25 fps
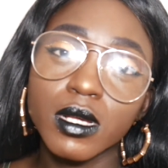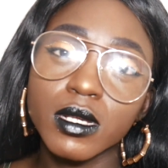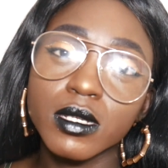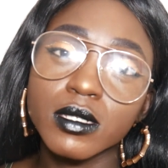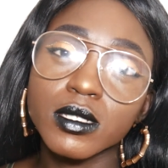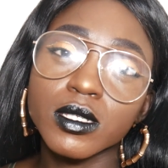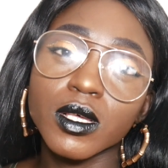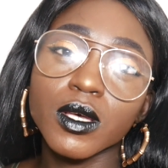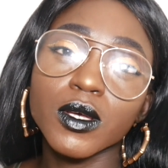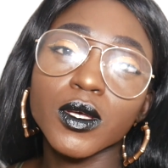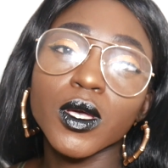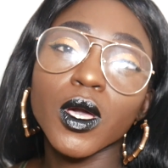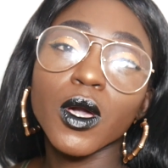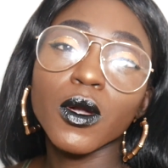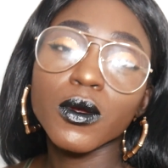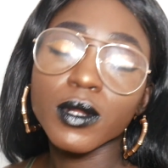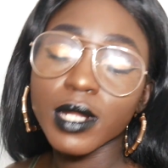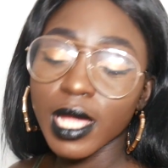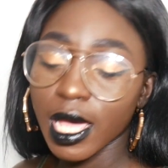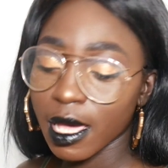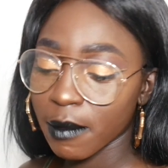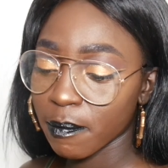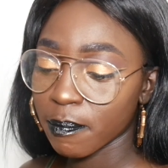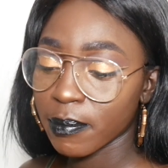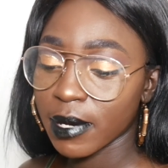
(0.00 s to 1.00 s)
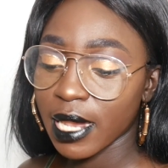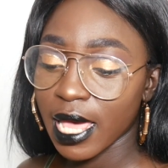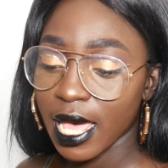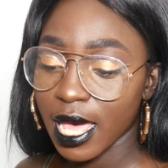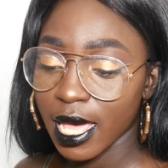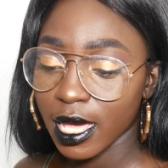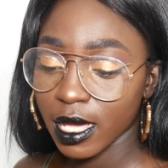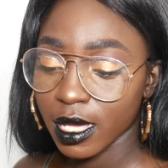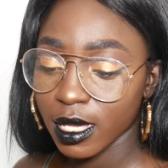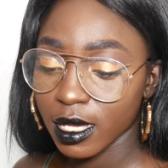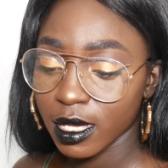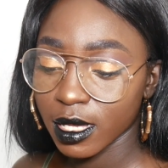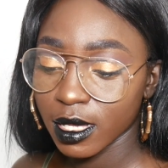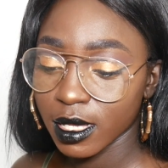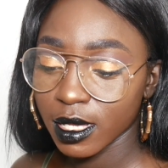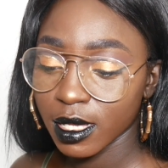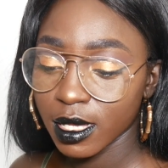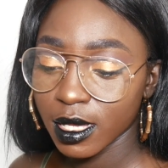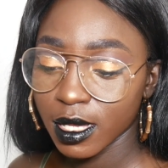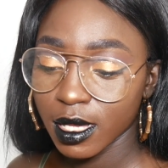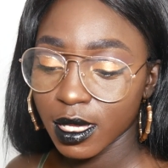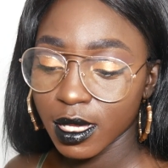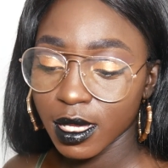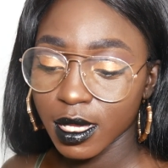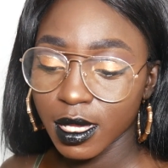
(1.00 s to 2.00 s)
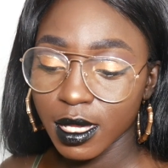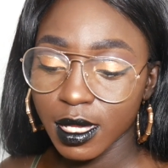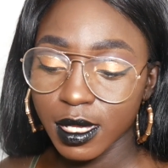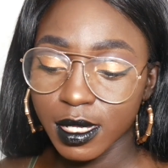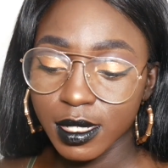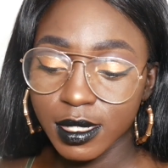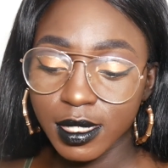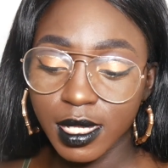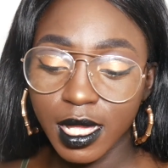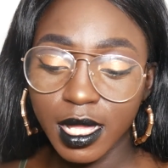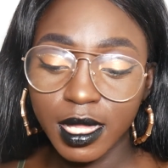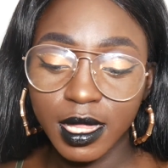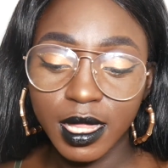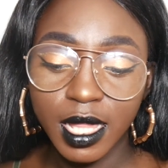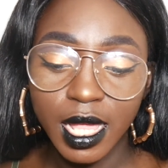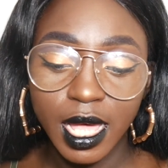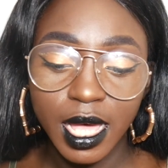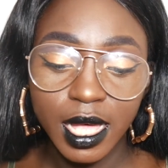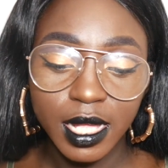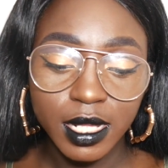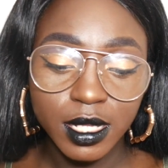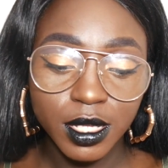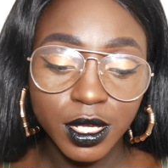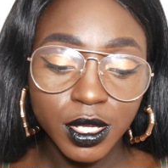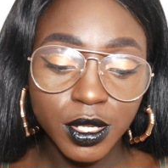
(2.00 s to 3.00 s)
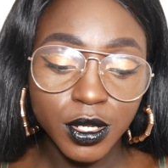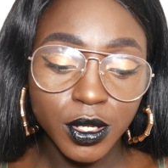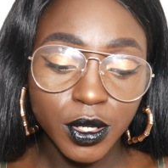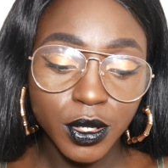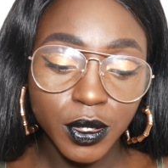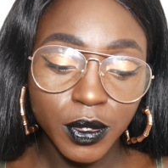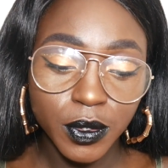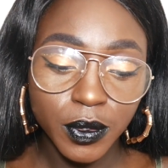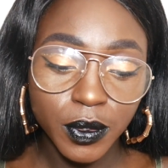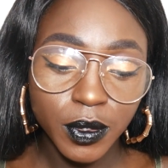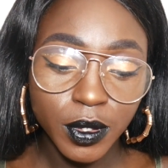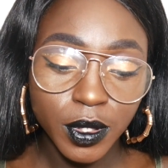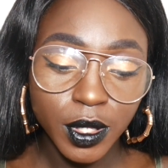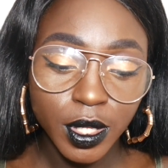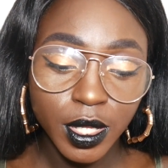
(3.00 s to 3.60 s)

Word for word: So Kodak Black said that, you know,